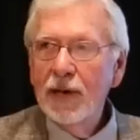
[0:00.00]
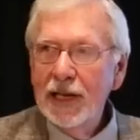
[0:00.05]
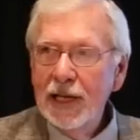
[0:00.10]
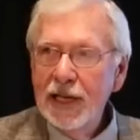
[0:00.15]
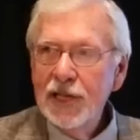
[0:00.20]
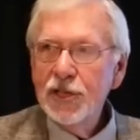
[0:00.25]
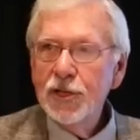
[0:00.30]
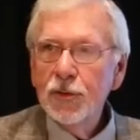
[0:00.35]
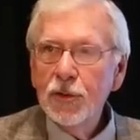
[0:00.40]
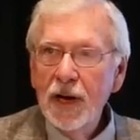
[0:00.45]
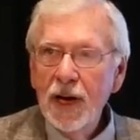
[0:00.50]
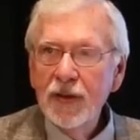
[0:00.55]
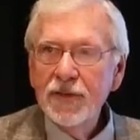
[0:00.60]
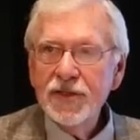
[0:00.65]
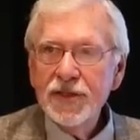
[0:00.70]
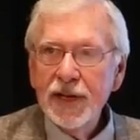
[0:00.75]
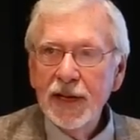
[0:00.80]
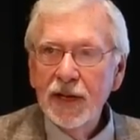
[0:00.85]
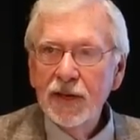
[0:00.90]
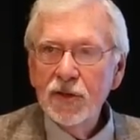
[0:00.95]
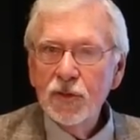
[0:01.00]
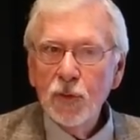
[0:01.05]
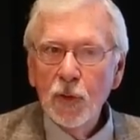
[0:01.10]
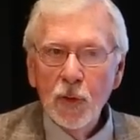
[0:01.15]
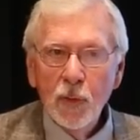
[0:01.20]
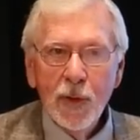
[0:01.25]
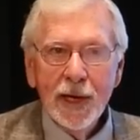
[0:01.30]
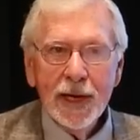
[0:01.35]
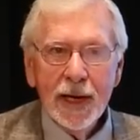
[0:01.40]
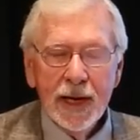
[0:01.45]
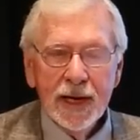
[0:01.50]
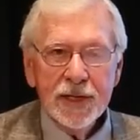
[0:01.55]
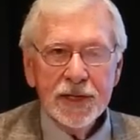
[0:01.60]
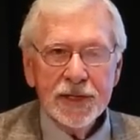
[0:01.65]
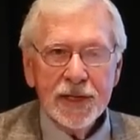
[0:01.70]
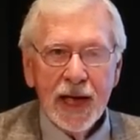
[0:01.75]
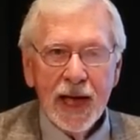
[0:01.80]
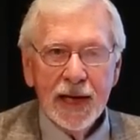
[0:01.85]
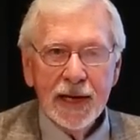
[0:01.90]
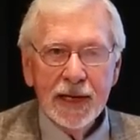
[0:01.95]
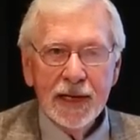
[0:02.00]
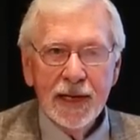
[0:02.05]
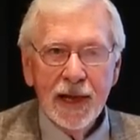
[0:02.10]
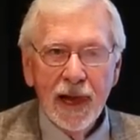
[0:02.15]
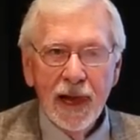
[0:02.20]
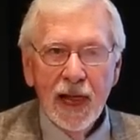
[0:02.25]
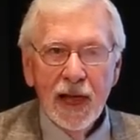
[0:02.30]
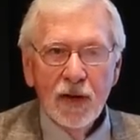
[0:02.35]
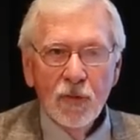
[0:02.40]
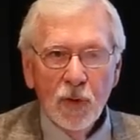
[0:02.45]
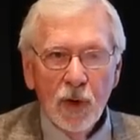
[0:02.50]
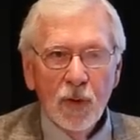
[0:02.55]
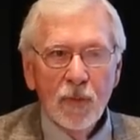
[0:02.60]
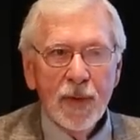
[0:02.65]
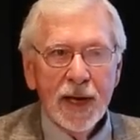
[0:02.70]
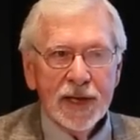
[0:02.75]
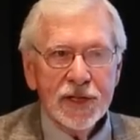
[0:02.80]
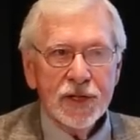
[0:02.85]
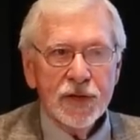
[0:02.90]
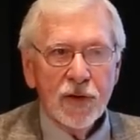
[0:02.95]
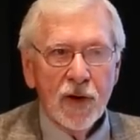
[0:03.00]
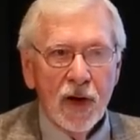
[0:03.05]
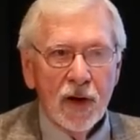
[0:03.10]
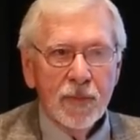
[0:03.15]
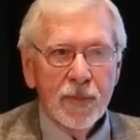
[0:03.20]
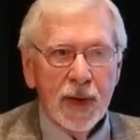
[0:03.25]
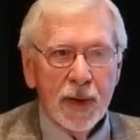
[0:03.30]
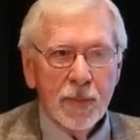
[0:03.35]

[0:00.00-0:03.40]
release to ourselves when we get excited will make strong